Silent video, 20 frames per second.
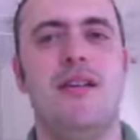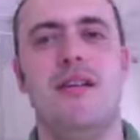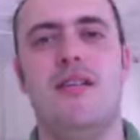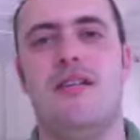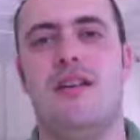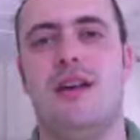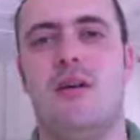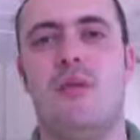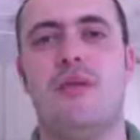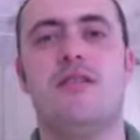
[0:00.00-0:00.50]

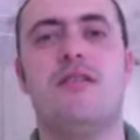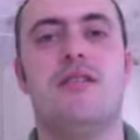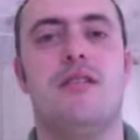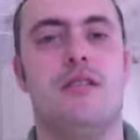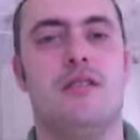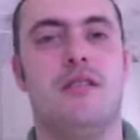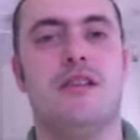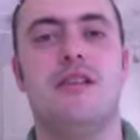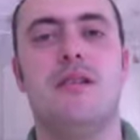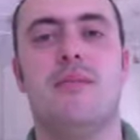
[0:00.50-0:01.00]
that I want you to
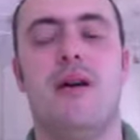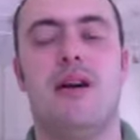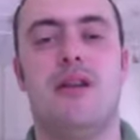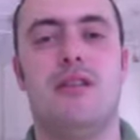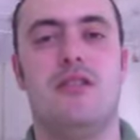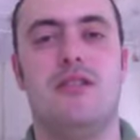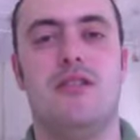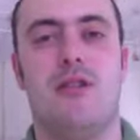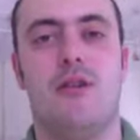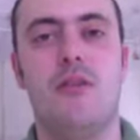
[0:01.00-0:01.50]
think about
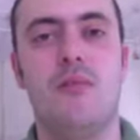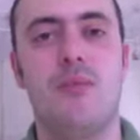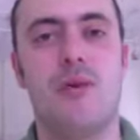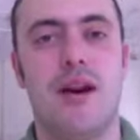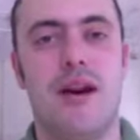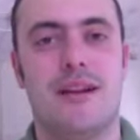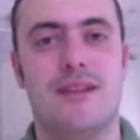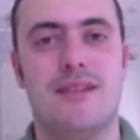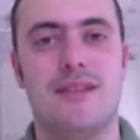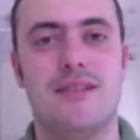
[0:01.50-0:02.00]
in your own
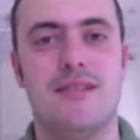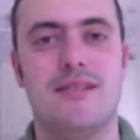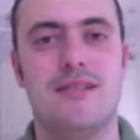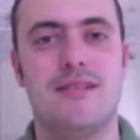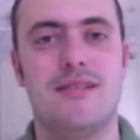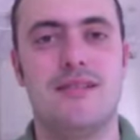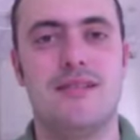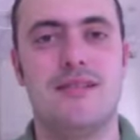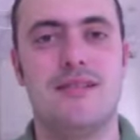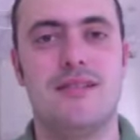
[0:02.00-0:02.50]

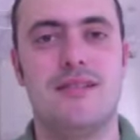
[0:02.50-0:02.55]
practice